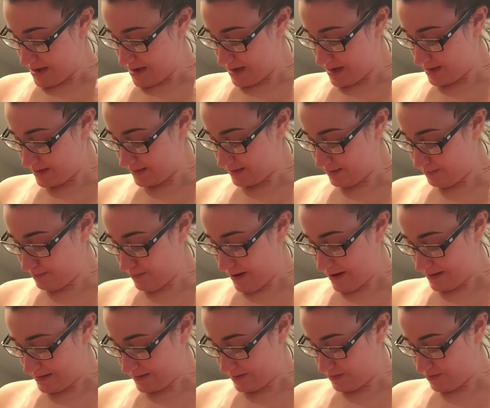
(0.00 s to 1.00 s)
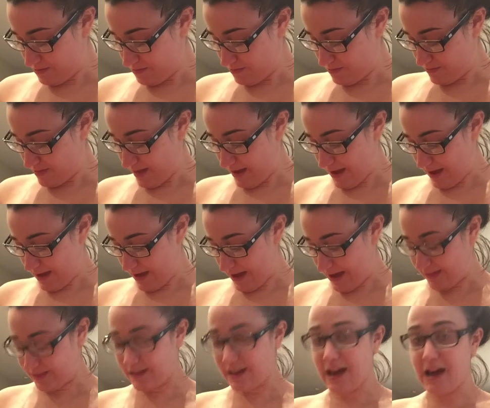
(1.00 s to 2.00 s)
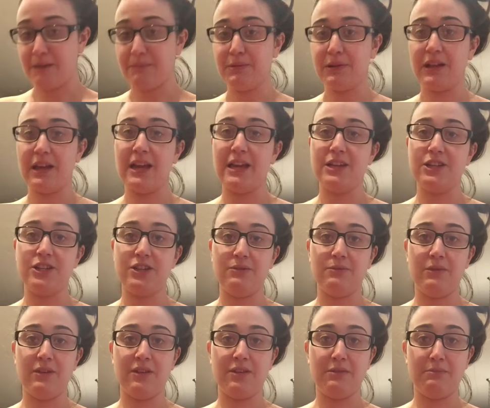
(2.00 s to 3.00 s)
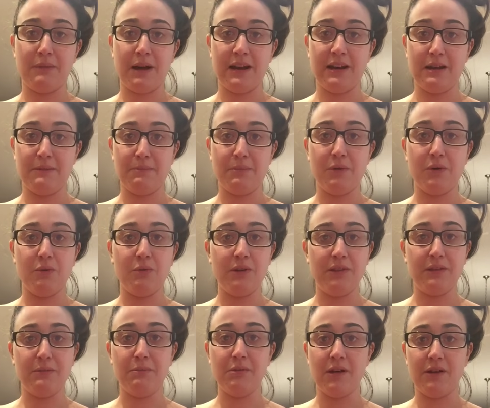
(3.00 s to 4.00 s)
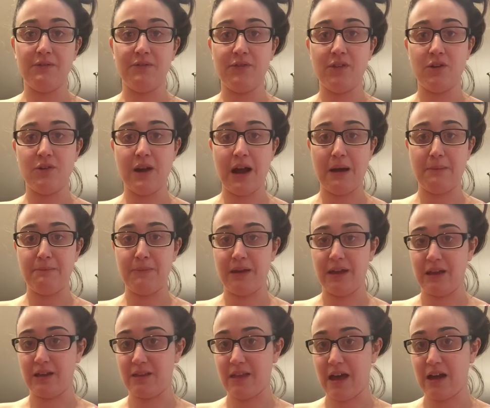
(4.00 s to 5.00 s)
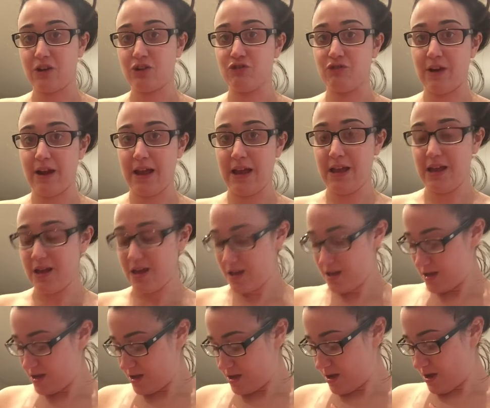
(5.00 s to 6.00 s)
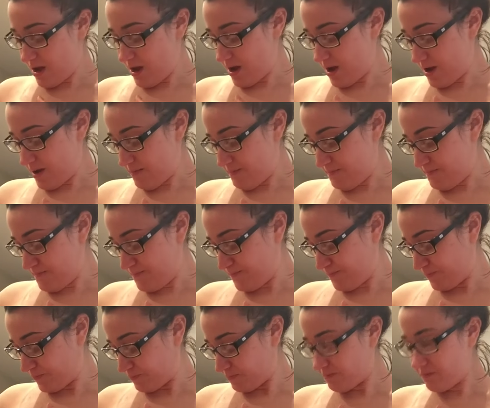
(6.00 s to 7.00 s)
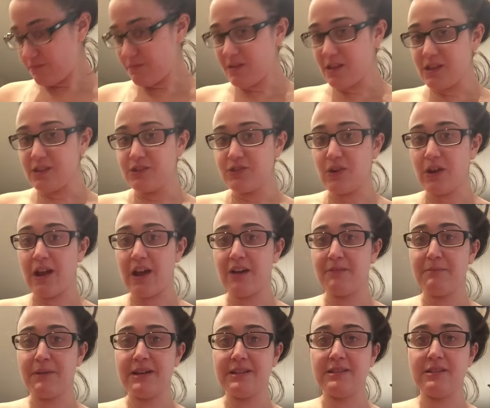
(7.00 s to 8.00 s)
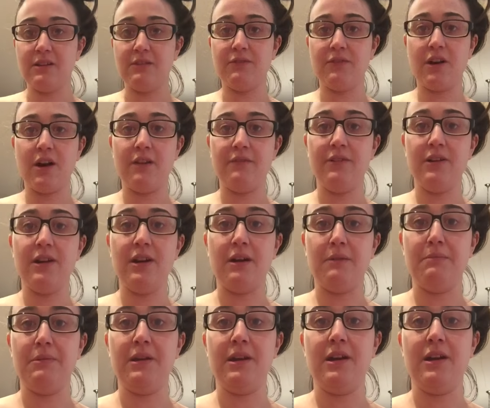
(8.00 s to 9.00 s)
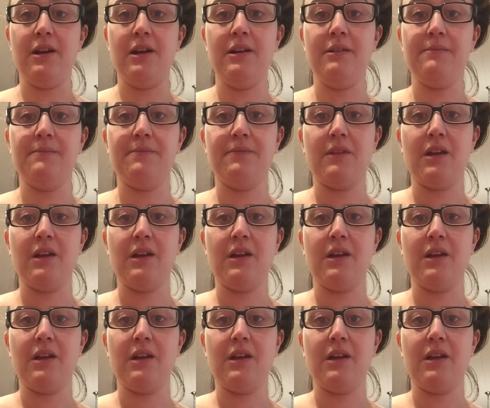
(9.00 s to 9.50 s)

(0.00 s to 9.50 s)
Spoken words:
is the breast that had the complication with my nipple, with the blood flow not being that great. So I have myself covered up here.